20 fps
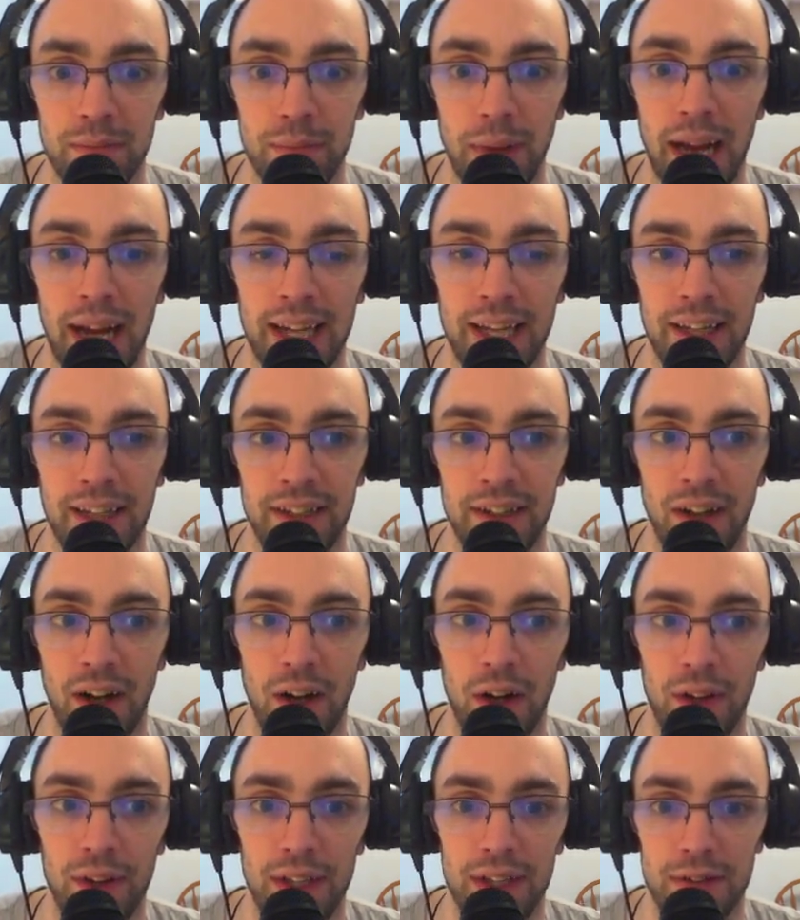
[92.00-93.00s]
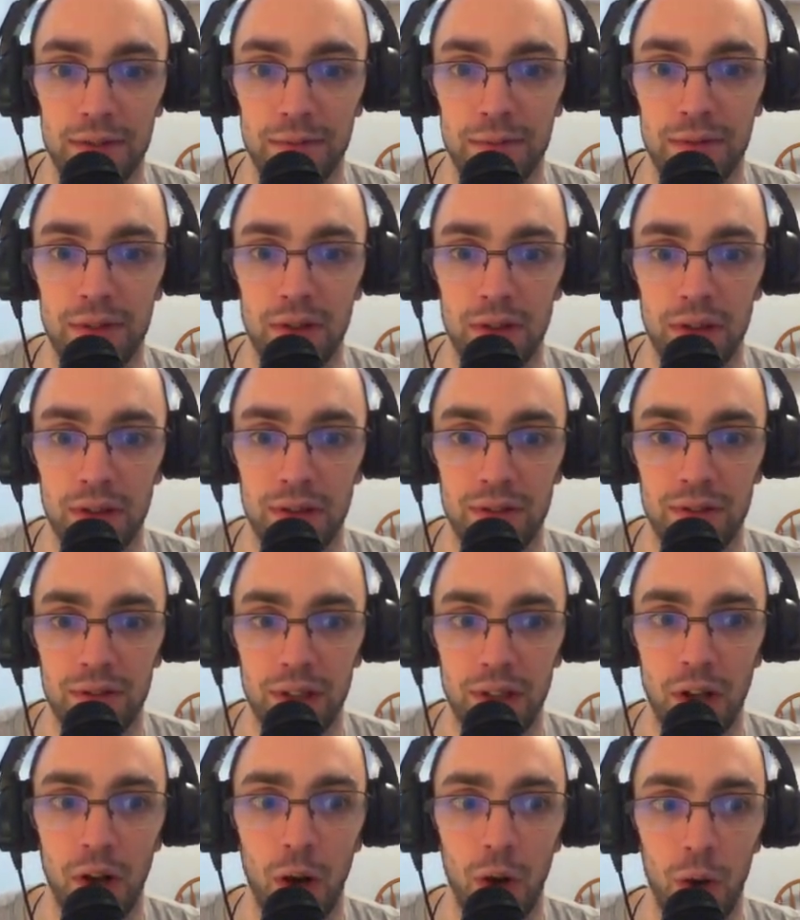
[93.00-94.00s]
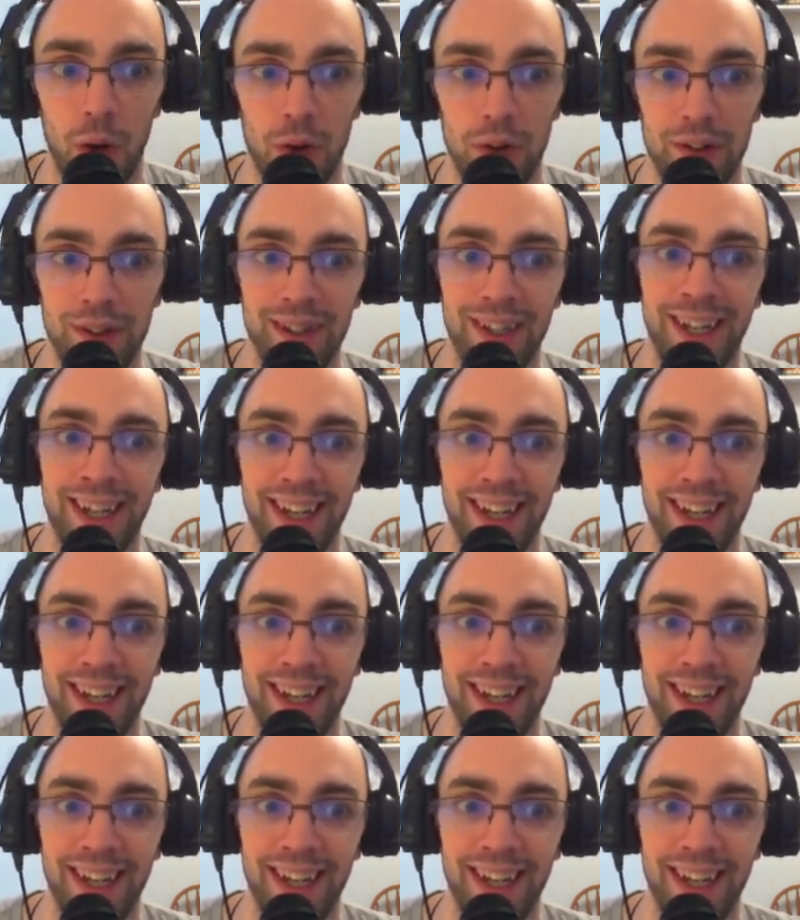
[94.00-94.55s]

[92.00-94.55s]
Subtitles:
packing all this cold,